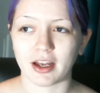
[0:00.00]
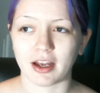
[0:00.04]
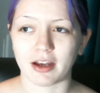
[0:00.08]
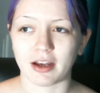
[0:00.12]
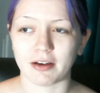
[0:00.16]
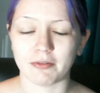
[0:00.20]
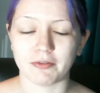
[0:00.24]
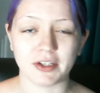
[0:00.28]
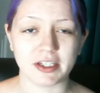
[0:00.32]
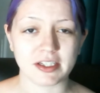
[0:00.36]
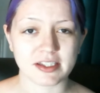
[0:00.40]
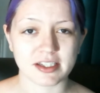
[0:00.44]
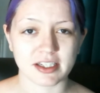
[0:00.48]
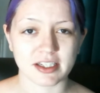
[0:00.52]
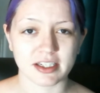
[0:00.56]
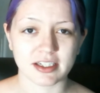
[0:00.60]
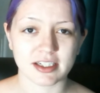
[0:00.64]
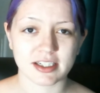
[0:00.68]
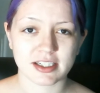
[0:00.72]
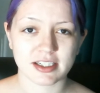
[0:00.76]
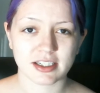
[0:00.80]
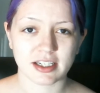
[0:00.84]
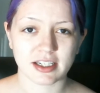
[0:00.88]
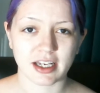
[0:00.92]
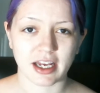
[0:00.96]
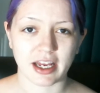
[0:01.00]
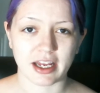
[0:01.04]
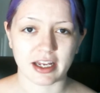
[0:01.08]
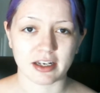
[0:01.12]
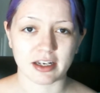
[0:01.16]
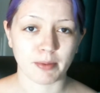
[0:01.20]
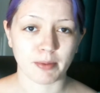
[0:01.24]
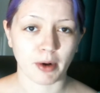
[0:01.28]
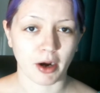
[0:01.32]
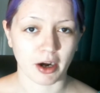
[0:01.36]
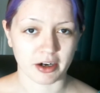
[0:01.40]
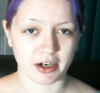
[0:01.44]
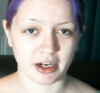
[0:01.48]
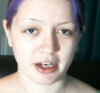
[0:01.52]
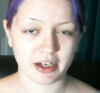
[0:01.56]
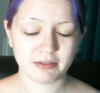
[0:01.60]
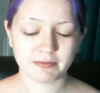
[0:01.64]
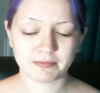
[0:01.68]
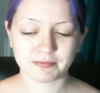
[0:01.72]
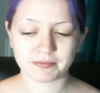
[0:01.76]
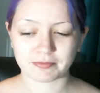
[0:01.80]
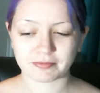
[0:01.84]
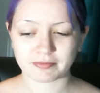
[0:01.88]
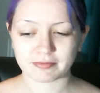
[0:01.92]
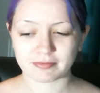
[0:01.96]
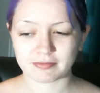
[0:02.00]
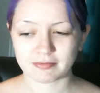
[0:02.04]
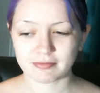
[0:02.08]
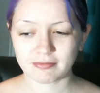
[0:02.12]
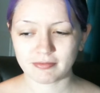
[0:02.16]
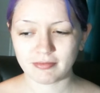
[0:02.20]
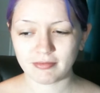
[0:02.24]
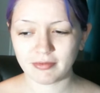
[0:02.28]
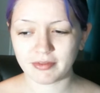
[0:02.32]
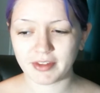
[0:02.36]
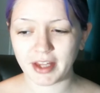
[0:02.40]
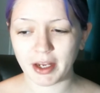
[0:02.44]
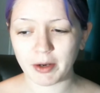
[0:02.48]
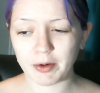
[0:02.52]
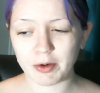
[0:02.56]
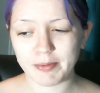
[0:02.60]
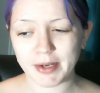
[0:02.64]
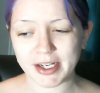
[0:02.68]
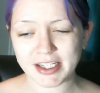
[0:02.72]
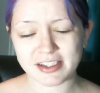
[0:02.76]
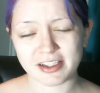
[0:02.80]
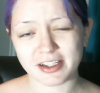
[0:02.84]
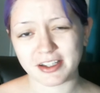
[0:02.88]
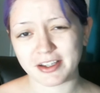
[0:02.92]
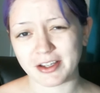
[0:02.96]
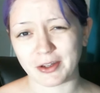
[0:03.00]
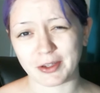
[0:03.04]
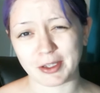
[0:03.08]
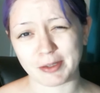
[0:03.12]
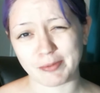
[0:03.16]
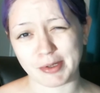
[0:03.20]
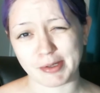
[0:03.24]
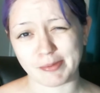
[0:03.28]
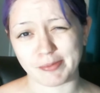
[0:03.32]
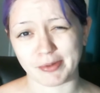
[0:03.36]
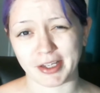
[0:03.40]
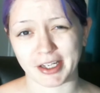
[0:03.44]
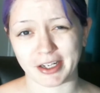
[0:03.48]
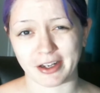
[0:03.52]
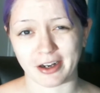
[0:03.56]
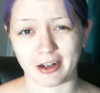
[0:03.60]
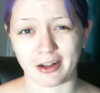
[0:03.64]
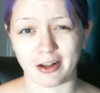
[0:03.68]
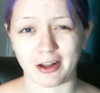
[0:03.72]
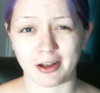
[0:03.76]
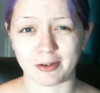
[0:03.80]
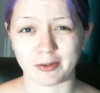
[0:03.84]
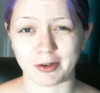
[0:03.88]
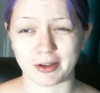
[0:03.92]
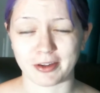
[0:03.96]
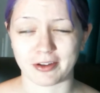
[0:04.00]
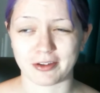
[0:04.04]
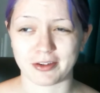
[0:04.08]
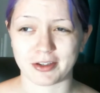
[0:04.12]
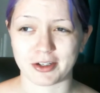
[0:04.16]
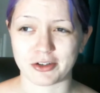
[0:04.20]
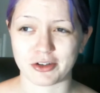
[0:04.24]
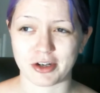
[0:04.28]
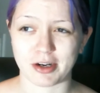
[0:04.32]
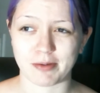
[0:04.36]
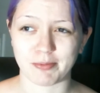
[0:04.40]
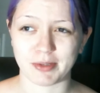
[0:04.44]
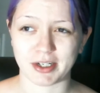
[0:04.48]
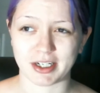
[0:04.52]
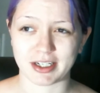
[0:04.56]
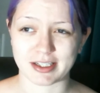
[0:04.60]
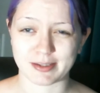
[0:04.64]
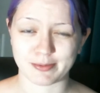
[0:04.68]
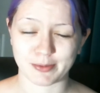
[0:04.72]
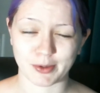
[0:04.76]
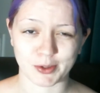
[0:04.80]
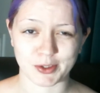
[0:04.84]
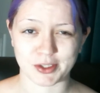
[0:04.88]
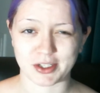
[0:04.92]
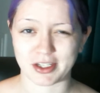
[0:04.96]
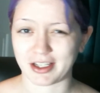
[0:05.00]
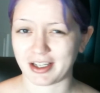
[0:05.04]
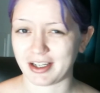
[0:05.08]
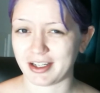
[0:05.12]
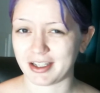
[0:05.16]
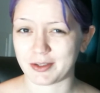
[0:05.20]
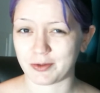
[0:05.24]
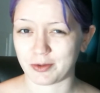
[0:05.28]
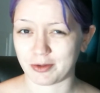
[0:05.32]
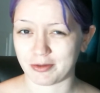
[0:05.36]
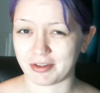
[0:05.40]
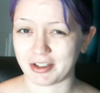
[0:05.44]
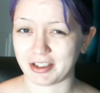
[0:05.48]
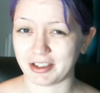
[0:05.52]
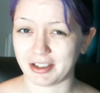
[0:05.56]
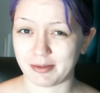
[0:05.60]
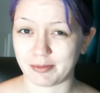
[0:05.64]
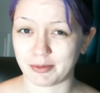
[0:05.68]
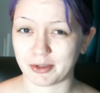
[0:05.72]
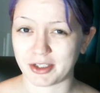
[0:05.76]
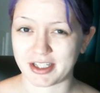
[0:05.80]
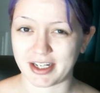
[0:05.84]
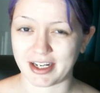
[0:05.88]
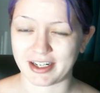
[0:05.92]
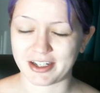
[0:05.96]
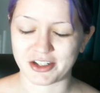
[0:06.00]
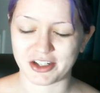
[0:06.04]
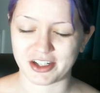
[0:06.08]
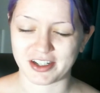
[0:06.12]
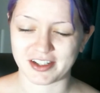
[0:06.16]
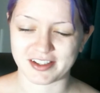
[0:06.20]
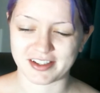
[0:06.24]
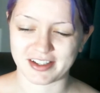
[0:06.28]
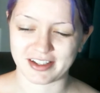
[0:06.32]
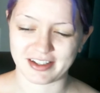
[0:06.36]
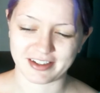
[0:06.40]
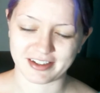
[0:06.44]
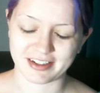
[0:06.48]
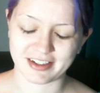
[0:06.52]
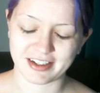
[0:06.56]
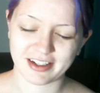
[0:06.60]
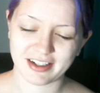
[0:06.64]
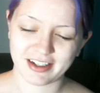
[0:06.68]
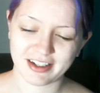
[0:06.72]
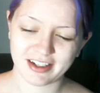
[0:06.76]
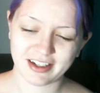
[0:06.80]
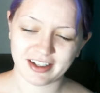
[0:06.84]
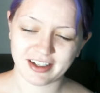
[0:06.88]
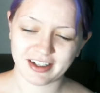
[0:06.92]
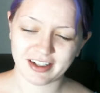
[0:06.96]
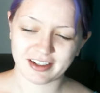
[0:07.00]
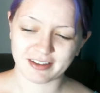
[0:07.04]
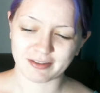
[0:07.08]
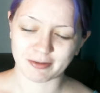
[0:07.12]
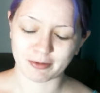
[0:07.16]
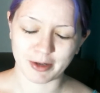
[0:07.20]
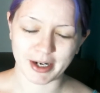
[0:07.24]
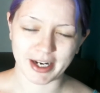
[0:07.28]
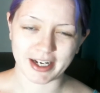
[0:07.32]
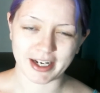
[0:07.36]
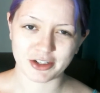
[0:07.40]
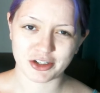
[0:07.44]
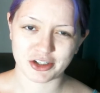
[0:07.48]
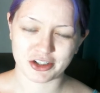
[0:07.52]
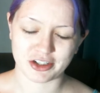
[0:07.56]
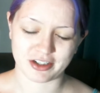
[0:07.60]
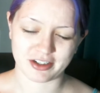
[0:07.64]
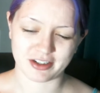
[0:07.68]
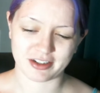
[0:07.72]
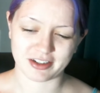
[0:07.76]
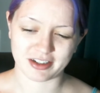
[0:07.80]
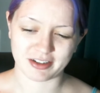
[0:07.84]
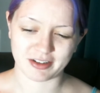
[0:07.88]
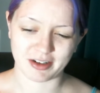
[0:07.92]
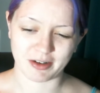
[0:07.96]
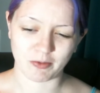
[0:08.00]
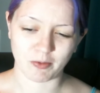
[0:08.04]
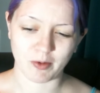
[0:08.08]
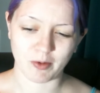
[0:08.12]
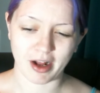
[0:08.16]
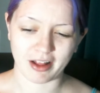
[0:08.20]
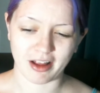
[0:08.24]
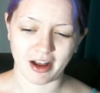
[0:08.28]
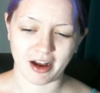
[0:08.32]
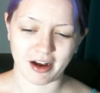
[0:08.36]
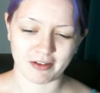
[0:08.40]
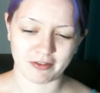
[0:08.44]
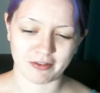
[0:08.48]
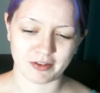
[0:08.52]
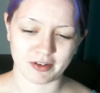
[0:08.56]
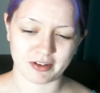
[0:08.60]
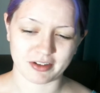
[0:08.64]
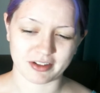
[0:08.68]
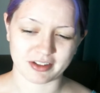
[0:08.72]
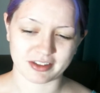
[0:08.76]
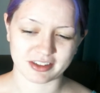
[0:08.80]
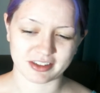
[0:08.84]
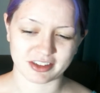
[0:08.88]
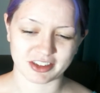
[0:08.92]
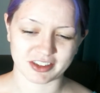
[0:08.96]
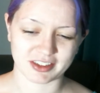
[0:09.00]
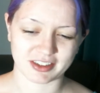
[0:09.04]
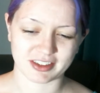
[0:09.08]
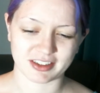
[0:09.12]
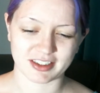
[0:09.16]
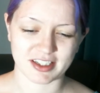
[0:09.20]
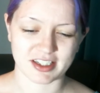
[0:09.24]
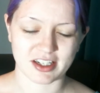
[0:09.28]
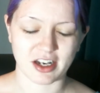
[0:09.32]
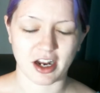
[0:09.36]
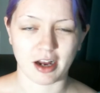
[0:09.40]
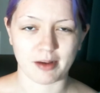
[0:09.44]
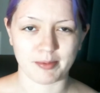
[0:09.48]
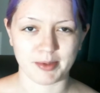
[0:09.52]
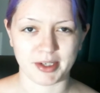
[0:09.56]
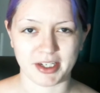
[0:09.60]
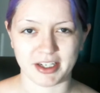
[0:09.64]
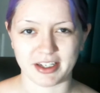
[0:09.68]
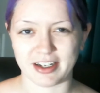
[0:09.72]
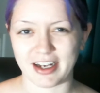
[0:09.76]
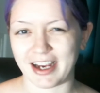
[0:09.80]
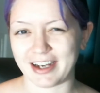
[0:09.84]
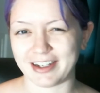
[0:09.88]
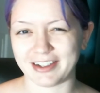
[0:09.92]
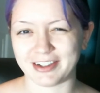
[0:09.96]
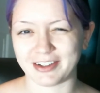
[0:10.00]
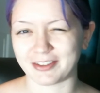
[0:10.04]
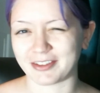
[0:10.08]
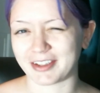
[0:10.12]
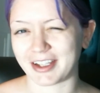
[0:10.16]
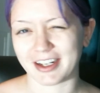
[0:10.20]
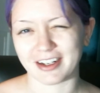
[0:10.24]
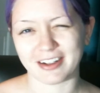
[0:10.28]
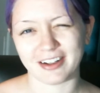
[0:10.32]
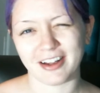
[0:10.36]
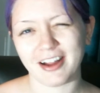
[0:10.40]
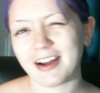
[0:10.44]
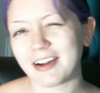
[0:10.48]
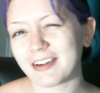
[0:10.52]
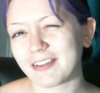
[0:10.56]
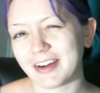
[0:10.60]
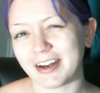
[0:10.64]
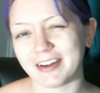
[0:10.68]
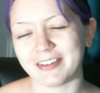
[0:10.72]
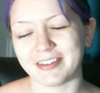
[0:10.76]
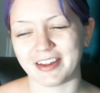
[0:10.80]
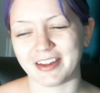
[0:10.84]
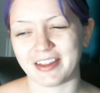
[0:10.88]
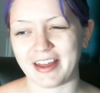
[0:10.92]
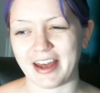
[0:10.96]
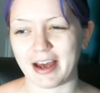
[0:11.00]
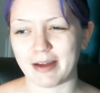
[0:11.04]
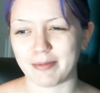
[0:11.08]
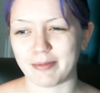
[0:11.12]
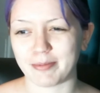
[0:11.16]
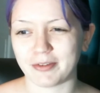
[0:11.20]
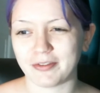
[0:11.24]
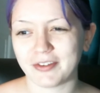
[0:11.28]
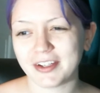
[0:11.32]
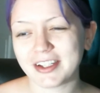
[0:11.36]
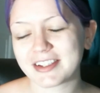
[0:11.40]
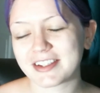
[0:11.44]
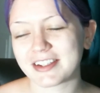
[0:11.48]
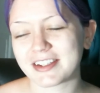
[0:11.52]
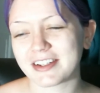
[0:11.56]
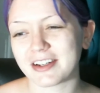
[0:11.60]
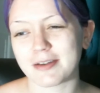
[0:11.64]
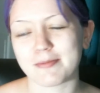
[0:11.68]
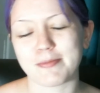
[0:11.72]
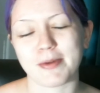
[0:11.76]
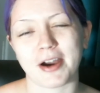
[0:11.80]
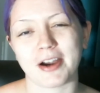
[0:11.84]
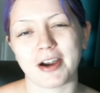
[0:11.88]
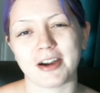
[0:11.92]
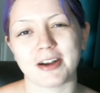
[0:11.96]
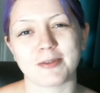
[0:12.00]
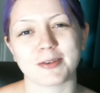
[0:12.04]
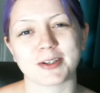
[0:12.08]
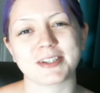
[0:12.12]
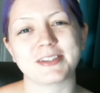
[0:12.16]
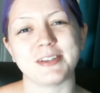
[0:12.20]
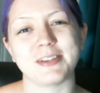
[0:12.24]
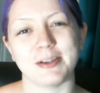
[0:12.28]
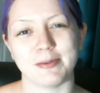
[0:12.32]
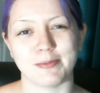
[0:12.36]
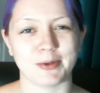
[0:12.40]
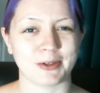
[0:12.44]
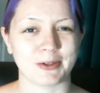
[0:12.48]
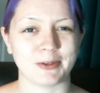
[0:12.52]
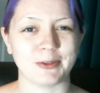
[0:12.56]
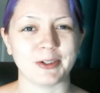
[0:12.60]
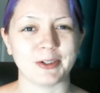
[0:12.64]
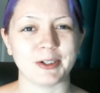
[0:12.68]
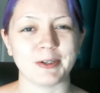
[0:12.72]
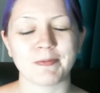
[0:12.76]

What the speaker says: Vincent and Aparna. They were basically the only people I got along with on the trip because most of the kids were really pretentious and rich and well off and just snobby, and I don't get along well with that. But Vincent and Aparna were super cool.